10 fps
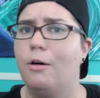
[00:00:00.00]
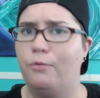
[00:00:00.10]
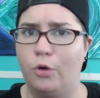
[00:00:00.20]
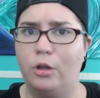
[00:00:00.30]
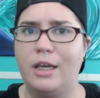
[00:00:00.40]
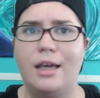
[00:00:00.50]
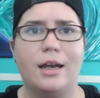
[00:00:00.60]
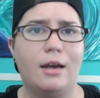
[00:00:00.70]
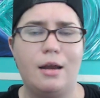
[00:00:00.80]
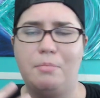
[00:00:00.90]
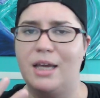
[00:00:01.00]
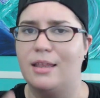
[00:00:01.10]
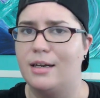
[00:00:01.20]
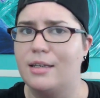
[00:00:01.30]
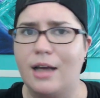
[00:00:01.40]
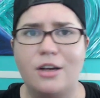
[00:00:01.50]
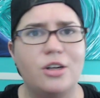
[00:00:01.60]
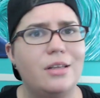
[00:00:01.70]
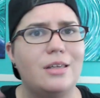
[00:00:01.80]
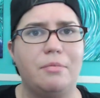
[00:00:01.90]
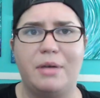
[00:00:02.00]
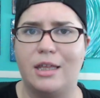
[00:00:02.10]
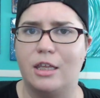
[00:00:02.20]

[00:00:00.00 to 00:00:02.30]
fully and be in the discussions and be in